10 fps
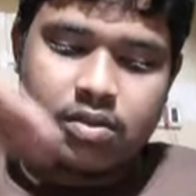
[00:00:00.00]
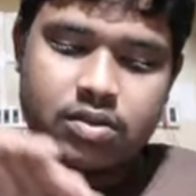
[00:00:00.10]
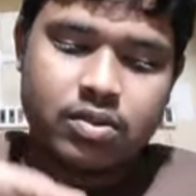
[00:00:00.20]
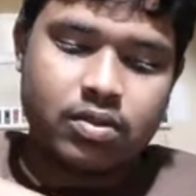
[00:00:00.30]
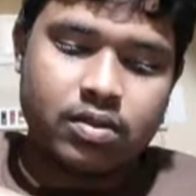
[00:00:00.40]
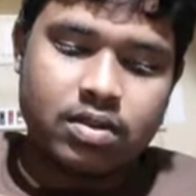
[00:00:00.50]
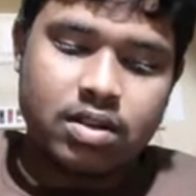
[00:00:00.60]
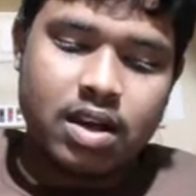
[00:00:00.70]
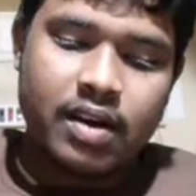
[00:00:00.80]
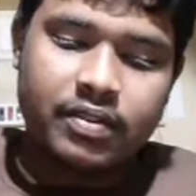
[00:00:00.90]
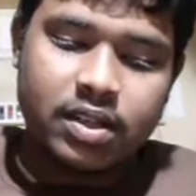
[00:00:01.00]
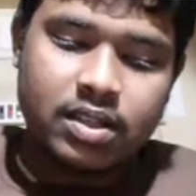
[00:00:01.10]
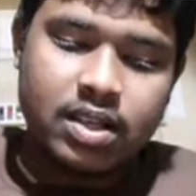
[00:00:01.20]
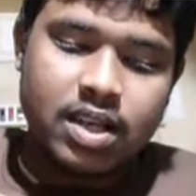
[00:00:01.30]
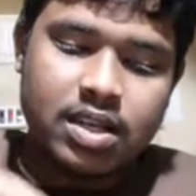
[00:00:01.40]
so after
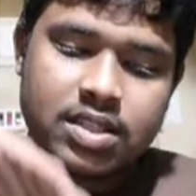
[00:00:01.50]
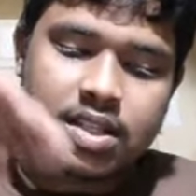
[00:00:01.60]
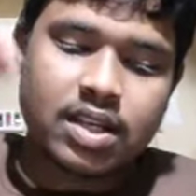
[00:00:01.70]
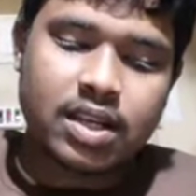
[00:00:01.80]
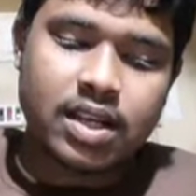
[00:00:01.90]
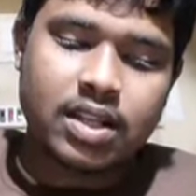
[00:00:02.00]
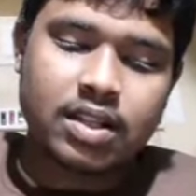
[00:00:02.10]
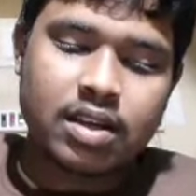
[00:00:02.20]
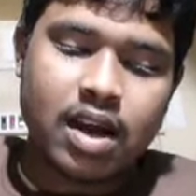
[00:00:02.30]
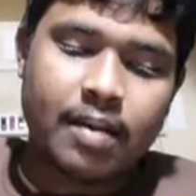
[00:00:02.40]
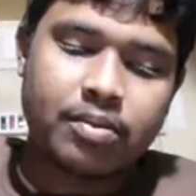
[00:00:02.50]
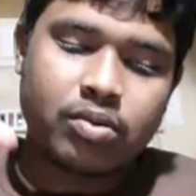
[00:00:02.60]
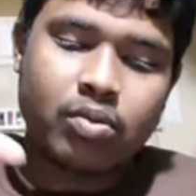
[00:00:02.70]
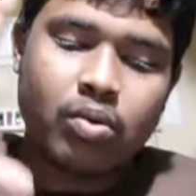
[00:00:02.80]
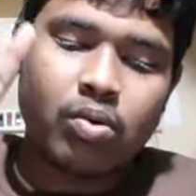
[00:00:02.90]
the initial length up
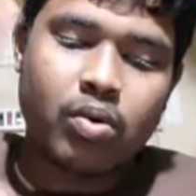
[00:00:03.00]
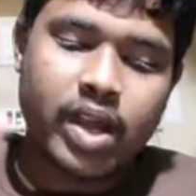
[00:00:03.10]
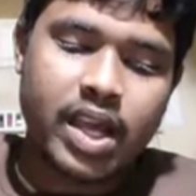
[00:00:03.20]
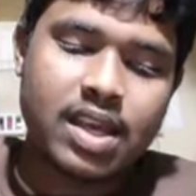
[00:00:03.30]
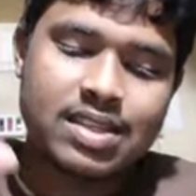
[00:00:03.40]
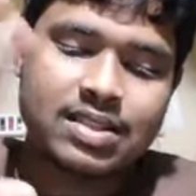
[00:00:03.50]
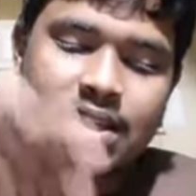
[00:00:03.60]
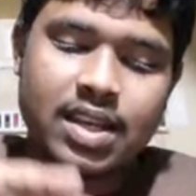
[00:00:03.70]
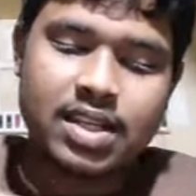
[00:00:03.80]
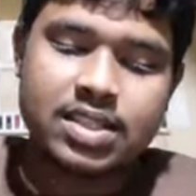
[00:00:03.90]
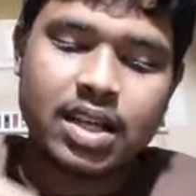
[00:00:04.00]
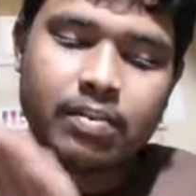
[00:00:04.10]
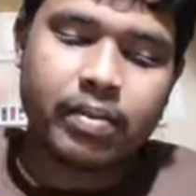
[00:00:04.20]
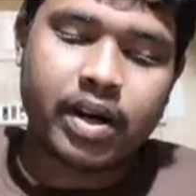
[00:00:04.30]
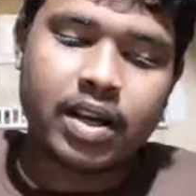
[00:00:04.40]
to OA is the initial
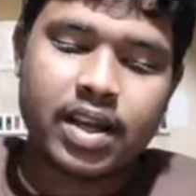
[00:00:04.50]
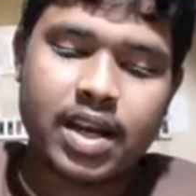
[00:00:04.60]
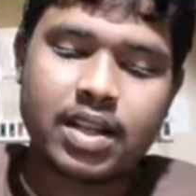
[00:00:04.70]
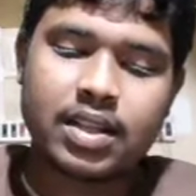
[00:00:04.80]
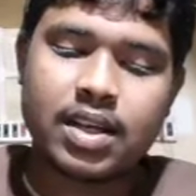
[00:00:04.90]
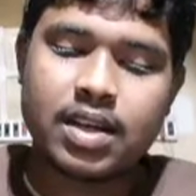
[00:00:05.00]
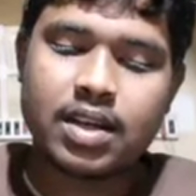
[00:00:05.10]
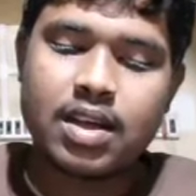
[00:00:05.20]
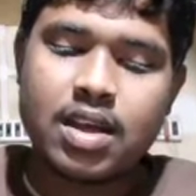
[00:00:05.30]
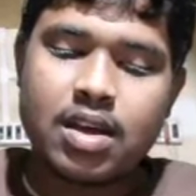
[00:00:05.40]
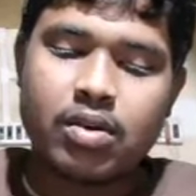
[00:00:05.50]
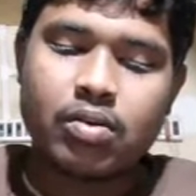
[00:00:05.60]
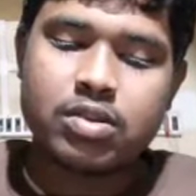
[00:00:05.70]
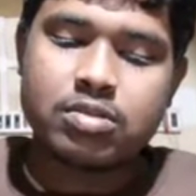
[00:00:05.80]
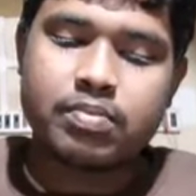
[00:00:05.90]
part, and then
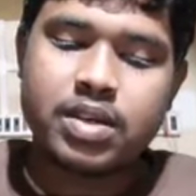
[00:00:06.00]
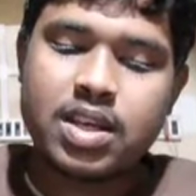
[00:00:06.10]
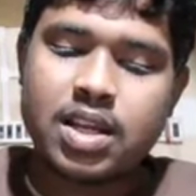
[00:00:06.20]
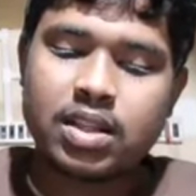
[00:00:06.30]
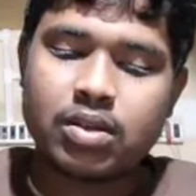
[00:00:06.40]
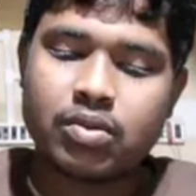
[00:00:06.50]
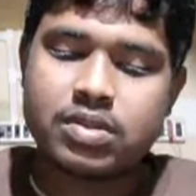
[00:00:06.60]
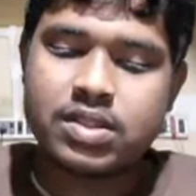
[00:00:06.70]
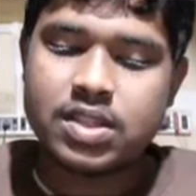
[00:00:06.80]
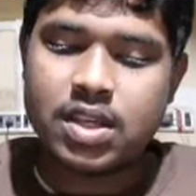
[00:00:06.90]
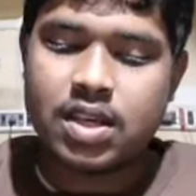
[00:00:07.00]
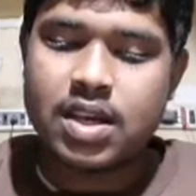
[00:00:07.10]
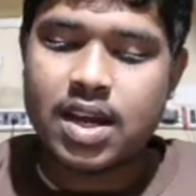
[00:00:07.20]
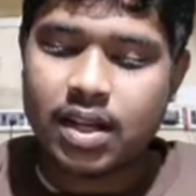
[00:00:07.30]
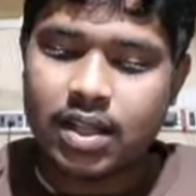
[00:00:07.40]
goes B, and then goes C,
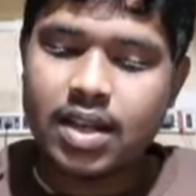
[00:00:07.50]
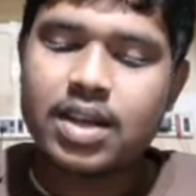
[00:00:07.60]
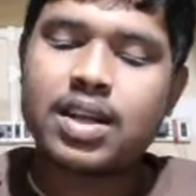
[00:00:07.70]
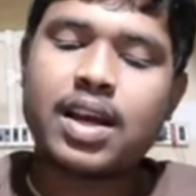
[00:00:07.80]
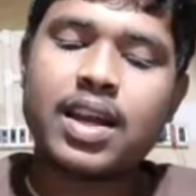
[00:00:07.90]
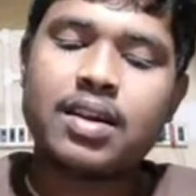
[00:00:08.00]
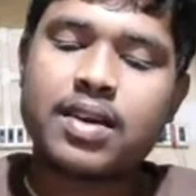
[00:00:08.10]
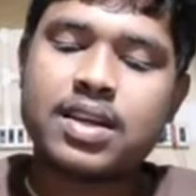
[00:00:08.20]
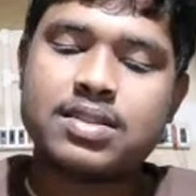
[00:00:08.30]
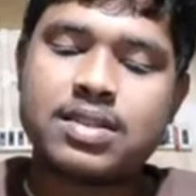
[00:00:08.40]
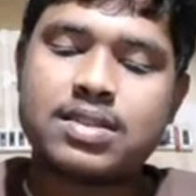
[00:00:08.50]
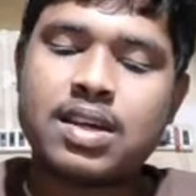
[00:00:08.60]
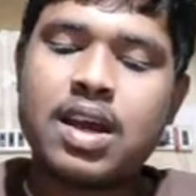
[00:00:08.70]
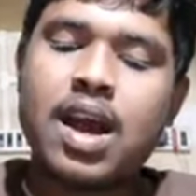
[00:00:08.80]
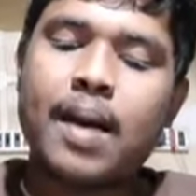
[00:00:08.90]
and then it again rises
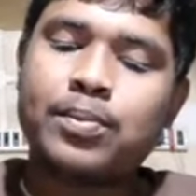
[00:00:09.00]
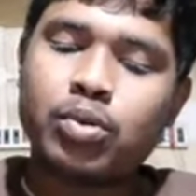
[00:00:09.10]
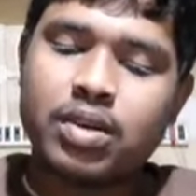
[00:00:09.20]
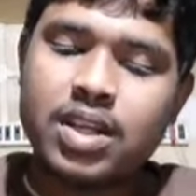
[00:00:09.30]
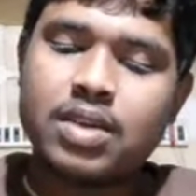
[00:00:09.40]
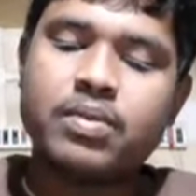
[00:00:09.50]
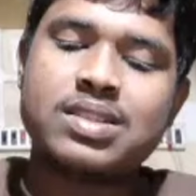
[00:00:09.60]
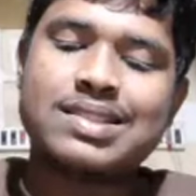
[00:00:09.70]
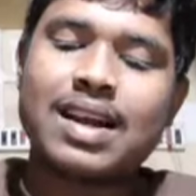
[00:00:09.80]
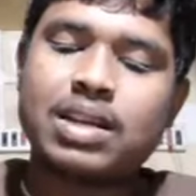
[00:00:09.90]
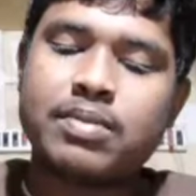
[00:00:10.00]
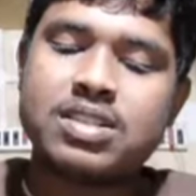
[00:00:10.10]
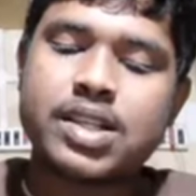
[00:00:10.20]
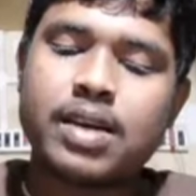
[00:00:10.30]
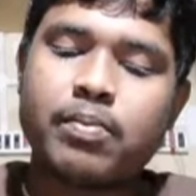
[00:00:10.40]
up to D, which is the ultimate
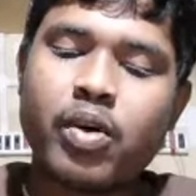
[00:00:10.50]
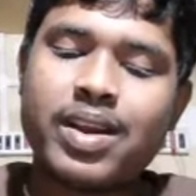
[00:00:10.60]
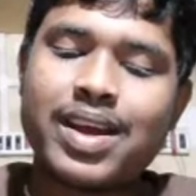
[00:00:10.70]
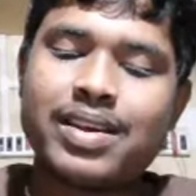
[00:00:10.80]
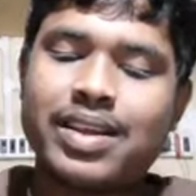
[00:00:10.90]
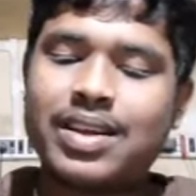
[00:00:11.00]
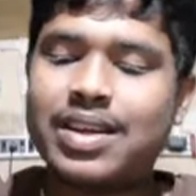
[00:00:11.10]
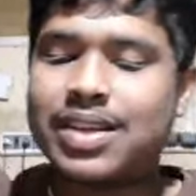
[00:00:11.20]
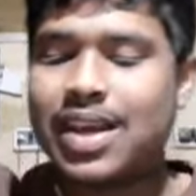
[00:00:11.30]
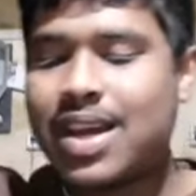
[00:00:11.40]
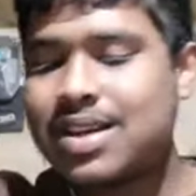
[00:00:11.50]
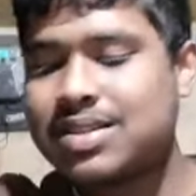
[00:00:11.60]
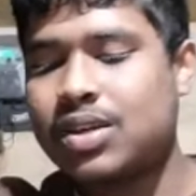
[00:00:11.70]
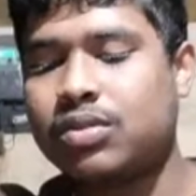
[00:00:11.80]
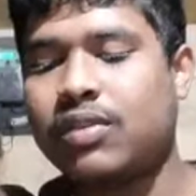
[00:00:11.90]
strain point, and then it
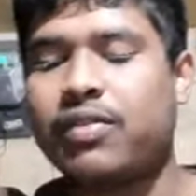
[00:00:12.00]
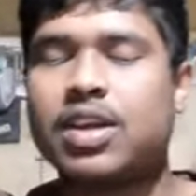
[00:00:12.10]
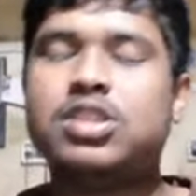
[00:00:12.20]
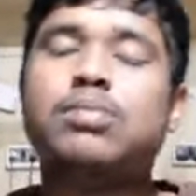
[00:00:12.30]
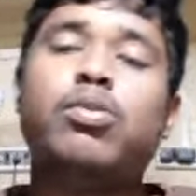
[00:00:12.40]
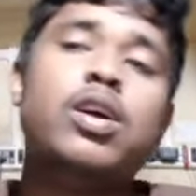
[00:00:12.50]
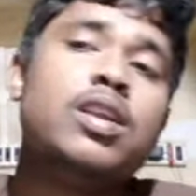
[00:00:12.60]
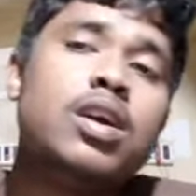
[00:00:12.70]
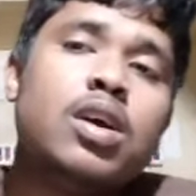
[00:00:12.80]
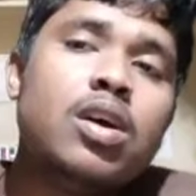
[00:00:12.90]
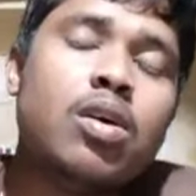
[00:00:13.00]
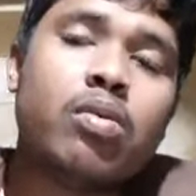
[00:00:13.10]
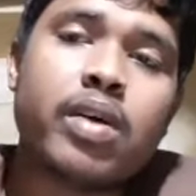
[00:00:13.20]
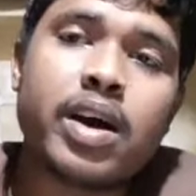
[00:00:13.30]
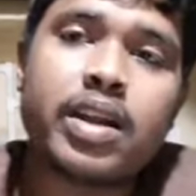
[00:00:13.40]
ends into the fracture point
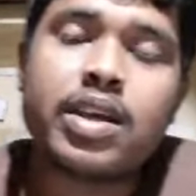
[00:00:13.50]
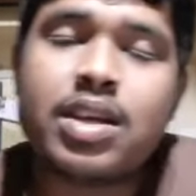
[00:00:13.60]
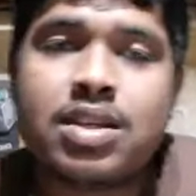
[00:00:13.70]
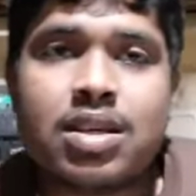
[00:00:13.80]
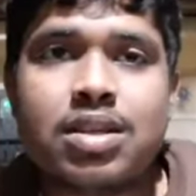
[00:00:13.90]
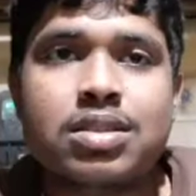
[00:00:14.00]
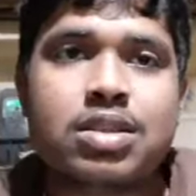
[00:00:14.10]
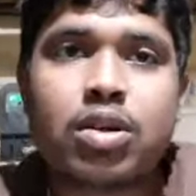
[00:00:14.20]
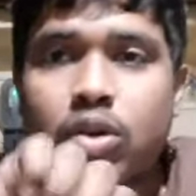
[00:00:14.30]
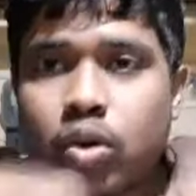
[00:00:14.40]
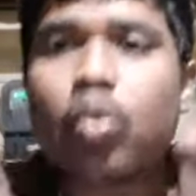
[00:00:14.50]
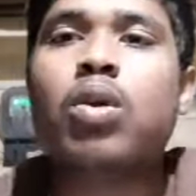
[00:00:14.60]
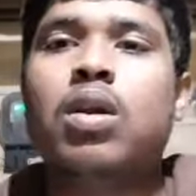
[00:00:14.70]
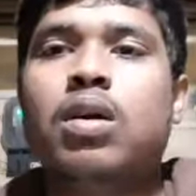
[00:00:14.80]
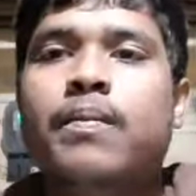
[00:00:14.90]
where it is
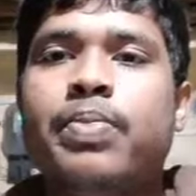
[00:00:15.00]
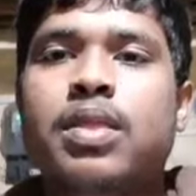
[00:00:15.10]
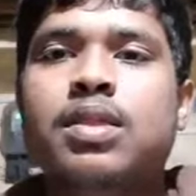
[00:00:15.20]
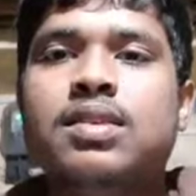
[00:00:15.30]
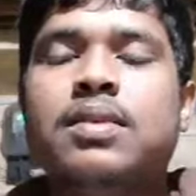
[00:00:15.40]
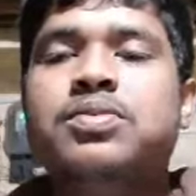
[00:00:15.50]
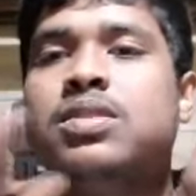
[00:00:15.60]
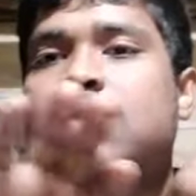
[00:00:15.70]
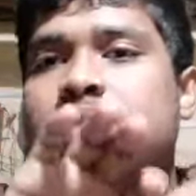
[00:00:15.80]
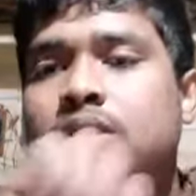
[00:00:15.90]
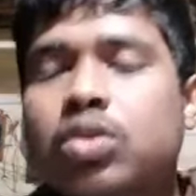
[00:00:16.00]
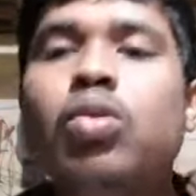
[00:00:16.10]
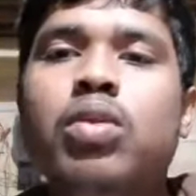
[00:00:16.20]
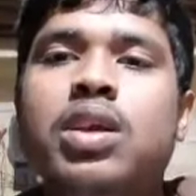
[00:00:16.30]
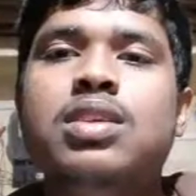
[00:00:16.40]
torn. The substance is
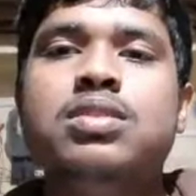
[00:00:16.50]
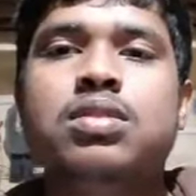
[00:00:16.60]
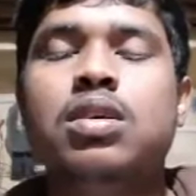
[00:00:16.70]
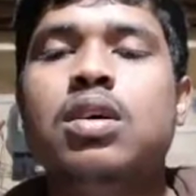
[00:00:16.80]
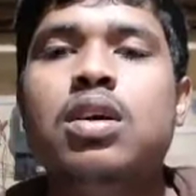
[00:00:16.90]
torn. It